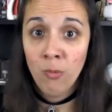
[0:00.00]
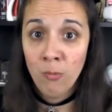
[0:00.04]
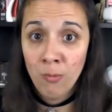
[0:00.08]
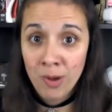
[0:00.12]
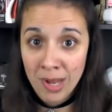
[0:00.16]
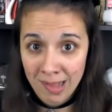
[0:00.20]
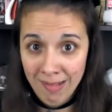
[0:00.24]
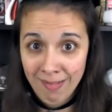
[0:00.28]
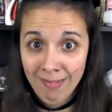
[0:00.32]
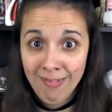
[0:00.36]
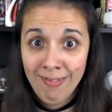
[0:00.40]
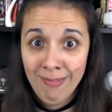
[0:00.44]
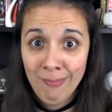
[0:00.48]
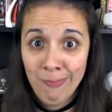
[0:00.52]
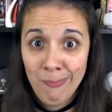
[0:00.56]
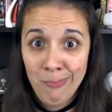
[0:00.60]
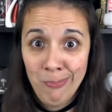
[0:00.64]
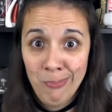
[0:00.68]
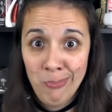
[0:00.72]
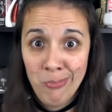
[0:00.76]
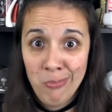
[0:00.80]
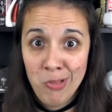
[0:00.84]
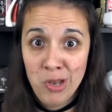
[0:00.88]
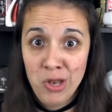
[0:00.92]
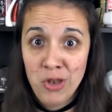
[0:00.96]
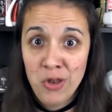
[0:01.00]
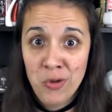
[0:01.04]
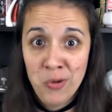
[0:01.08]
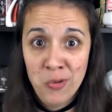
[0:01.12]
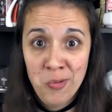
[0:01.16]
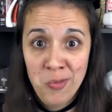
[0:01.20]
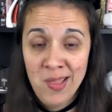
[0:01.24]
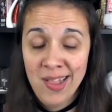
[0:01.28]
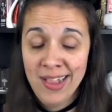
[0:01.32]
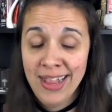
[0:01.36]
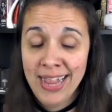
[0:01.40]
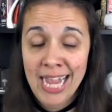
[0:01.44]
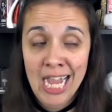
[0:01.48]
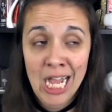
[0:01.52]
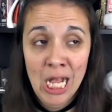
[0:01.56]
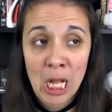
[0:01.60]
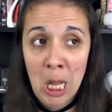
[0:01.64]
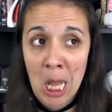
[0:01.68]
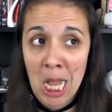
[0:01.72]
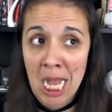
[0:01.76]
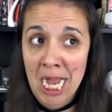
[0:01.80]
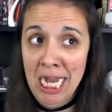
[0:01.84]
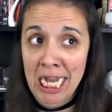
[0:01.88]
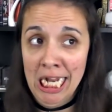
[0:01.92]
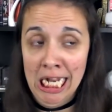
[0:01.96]
Rhys, the dude that
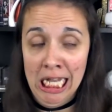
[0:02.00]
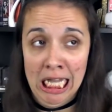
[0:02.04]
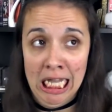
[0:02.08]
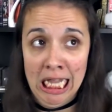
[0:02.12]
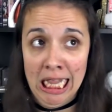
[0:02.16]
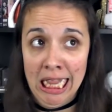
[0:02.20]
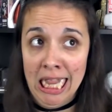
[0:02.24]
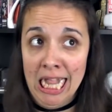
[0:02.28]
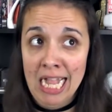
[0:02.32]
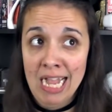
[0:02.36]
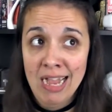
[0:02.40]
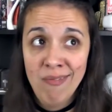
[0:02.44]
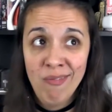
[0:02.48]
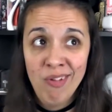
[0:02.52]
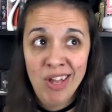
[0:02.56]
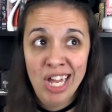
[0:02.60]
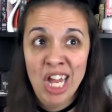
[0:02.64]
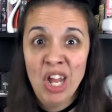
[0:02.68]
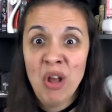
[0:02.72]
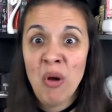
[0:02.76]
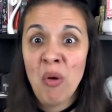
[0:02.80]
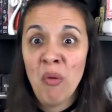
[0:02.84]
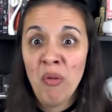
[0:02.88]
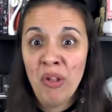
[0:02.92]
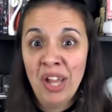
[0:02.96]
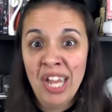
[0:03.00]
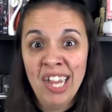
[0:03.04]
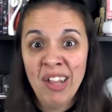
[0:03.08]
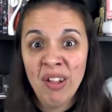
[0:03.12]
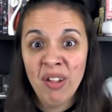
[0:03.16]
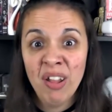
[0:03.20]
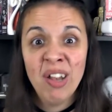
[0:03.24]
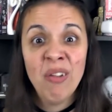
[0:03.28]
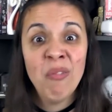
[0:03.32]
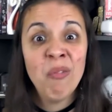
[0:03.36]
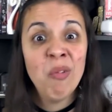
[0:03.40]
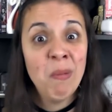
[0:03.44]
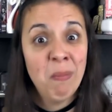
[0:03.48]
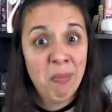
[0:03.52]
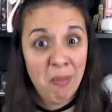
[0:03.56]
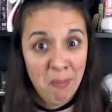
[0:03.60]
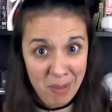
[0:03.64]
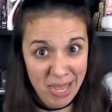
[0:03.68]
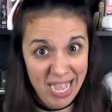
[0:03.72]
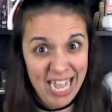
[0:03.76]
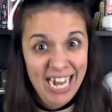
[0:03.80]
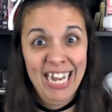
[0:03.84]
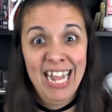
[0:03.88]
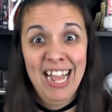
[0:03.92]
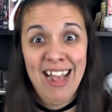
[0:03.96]
single-handedly saved ye old England from the
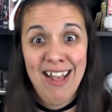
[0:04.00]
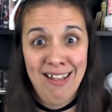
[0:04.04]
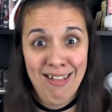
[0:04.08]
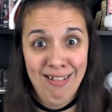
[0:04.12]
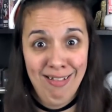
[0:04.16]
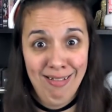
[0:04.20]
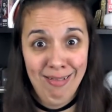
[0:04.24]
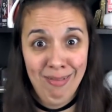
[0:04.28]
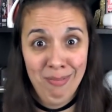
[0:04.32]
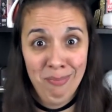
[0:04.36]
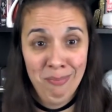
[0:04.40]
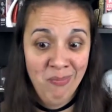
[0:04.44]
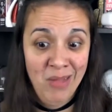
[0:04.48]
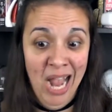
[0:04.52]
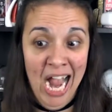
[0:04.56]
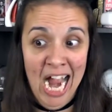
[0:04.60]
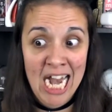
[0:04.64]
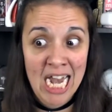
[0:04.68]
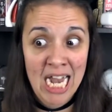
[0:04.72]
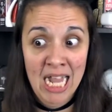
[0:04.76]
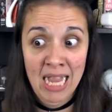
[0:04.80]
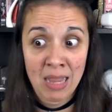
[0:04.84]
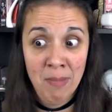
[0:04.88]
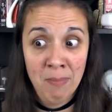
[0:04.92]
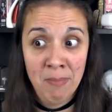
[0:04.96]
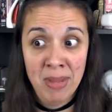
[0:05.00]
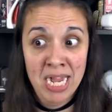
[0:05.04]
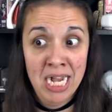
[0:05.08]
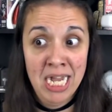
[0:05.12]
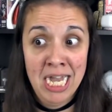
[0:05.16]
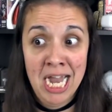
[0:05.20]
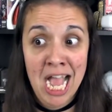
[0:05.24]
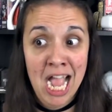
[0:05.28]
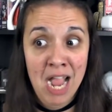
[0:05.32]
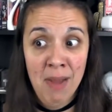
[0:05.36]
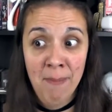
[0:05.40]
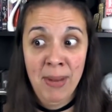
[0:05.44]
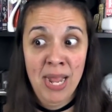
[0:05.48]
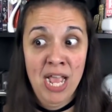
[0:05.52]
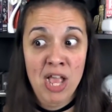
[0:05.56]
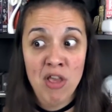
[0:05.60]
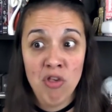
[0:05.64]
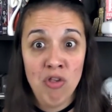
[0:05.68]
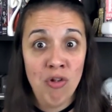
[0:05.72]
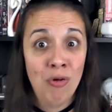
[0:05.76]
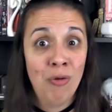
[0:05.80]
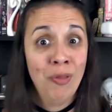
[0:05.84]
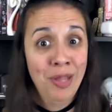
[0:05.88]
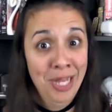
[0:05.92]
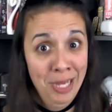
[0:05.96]
bad guys, and is a big-time
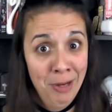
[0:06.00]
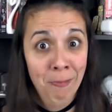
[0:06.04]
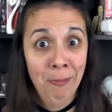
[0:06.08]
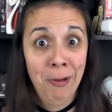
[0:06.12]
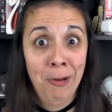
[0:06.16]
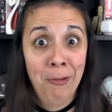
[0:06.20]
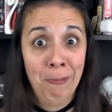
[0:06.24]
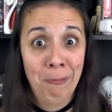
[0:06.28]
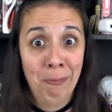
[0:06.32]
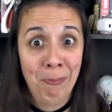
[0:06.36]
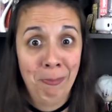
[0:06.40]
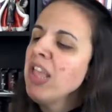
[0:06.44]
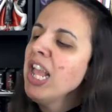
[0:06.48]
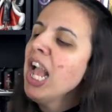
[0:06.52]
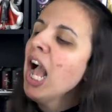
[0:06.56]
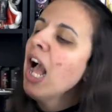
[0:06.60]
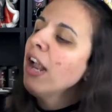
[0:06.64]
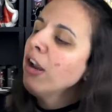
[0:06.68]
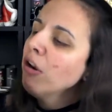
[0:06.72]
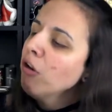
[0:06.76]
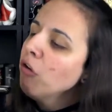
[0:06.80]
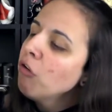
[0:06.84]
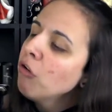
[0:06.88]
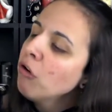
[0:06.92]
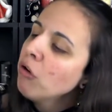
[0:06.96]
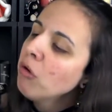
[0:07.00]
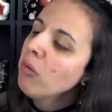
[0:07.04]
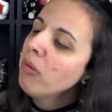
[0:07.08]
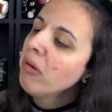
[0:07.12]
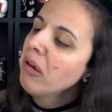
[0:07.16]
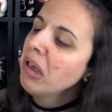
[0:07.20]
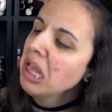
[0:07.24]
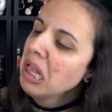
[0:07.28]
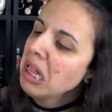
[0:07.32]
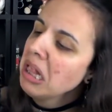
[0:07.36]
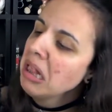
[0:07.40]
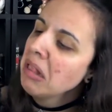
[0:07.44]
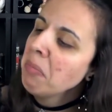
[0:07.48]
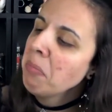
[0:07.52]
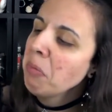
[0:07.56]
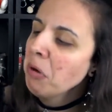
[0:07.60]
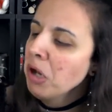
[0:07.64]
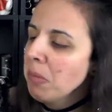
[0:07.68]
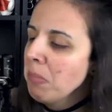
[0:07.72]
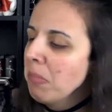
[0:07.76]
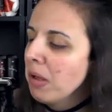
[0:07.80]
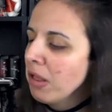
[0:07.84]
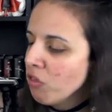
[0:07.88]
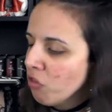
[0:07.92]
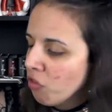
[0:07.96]
national hero. The Iron Duke is
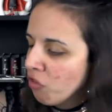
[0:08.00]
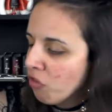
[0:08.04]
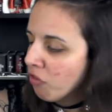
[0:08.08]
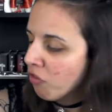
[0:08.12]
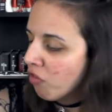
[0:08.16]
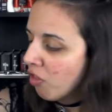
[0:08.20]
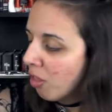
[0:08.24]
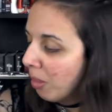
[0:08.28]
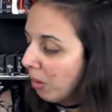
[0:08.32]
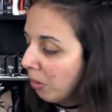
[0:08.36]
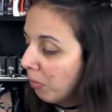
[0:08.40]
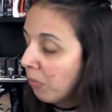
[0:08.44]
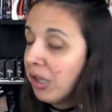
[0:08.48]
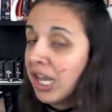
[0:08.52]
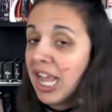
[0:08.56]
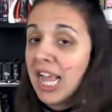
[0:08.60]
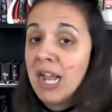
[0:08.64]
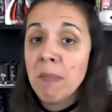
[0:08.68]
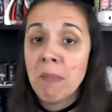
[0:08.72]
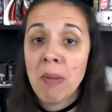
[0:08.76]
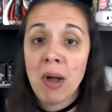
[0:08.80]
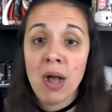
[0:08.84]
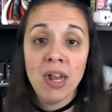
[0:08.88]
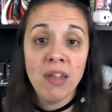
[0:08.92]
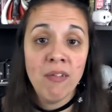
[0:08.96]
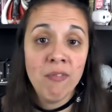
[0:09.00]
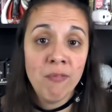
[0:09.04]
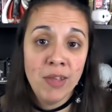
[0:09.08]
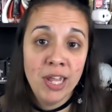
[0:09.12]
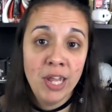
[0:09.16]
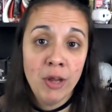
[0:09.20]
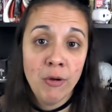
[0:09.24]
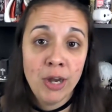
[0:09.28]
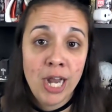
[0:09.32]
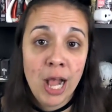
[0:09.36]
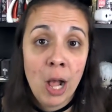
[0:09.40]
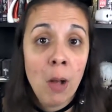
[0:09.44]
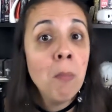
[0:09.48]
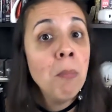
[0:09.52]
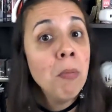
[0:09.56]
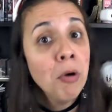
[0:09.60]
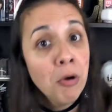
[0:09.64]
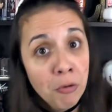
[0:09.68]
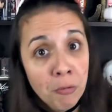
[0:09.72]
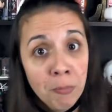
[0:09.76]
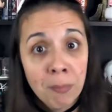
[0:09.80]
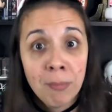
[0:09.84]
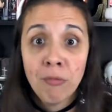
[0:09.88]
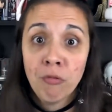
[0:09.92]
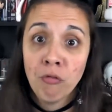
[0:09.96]
pretty much just a little dead body figured-out
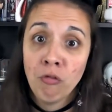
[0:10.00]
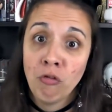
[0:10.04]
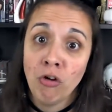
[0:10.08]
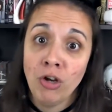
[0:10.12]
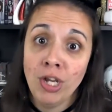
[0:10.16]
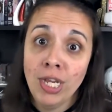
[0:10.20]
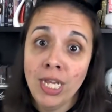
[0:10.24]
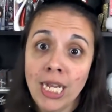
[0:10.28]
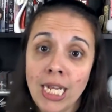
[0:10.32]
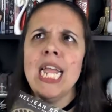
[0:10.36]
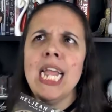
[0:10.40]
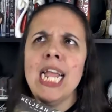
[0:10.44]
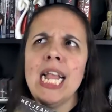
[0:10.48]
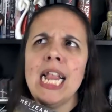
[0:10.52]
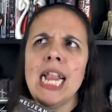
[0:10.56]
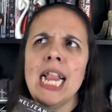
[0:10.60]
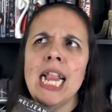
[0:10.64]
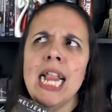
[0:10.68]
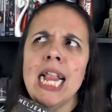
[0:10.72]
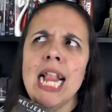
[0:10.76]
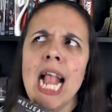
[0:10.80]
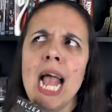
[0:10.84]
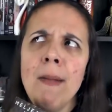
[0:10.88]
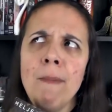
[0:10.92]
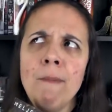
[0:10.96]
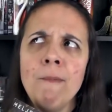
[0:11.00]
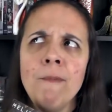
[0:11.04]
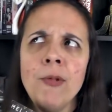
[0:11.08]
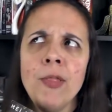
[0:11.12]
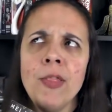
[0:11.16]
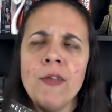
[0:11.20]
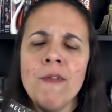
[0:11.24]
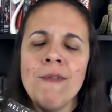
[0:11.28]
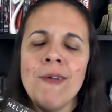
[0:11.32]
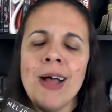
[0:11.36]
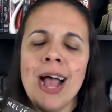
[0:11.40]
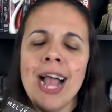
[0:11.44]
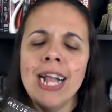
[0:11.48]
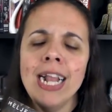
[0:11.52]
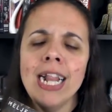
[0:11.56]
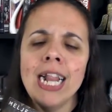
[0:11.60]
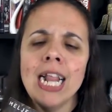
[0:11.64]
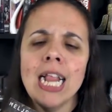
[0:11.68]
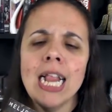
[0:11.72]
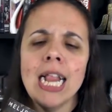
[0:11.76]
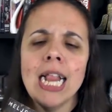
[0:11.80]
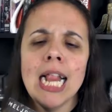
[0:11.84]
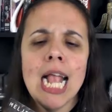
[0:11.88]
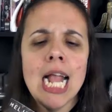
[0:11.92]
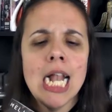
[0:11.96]
murder mystery. Except for the fact
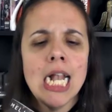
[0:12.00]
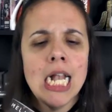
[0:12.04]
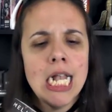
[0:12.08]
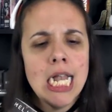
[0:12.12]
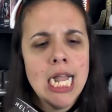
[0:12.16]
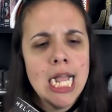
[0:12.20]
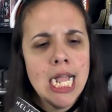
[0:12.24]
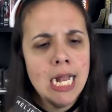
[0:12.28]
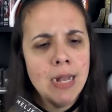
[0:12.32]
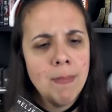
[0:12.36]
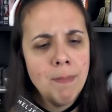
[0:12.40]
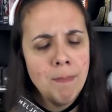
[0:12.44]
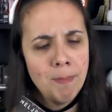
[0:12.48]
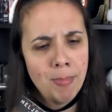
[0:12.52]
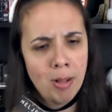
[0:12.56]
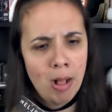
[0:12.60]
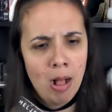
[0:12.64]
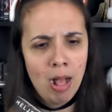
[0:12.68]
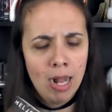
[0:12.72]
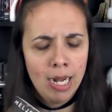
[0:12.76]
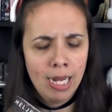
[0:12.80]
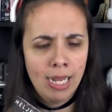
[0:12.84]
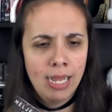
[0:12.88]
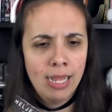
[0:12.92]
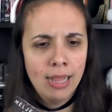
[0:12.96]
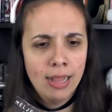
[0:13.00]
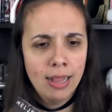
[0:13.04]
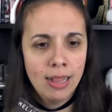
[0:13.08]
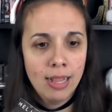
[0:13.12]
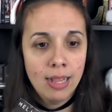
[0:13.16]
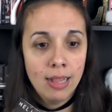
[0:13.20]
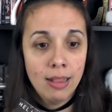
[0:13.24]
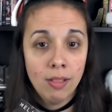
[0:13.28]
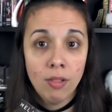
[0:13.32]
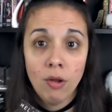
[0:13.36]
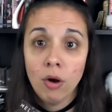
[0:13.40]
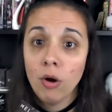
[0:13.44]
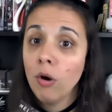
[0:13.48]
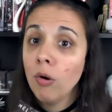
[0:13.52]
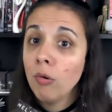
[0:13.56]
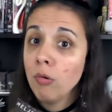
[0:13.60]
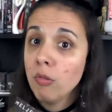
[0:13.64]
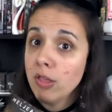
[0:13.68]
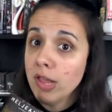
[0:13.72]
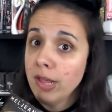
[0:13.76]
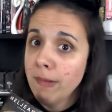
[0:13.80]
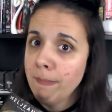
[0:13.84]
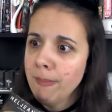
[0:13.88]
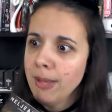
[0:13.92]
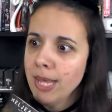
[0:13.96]
that said dead body sends our
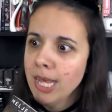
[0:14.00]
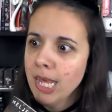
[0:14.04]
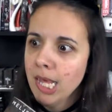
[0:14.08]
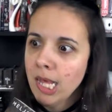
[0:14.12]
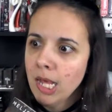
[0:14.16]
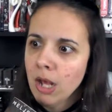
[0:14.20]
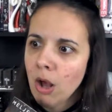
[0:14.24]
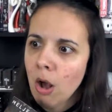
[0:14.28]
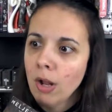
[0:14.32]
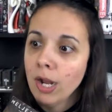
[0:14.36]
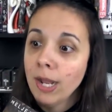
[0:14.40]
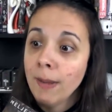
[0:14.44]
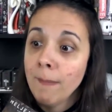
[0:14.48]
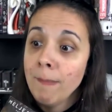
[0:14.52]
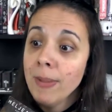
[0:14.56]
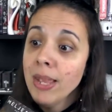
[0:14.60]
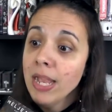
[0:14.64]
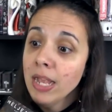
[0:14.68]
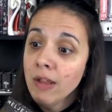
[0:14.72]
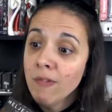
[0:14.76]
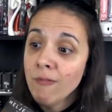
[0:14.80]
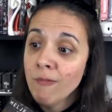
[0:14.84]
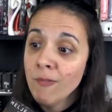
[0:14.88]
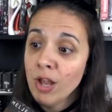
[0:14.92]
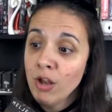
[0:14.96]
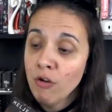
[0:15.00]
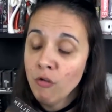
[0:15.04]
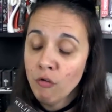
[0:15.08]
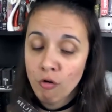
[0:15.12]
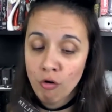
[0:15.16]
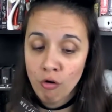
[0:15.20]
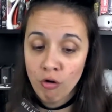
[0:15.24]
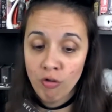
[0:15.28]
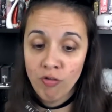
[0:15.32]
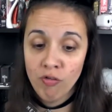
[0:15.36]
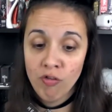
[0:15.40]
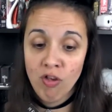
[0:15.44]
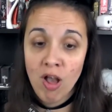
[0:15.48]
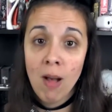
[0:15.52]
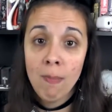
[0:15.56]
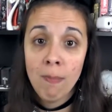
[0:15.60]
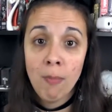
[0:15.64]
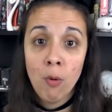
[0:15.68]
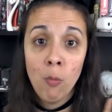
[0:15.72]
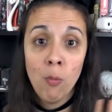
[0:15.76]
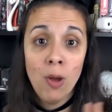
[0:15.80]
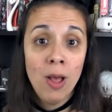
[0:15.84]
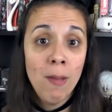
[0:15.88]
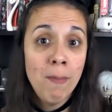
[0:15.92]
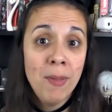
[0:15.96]
OTP on a big adventure to stop
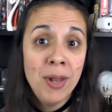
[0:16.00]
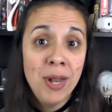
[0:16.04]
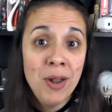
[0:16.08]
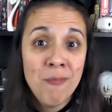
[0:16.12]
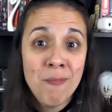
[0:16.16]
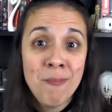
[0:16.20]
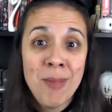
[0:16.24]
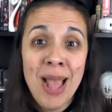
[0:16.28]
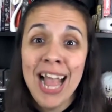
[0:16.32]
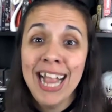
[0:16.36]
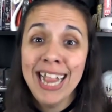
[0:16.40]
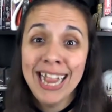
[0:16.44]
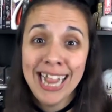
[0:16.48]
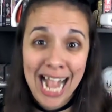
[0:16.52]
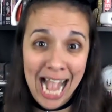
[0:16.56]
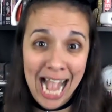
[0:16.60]
a weapon of mass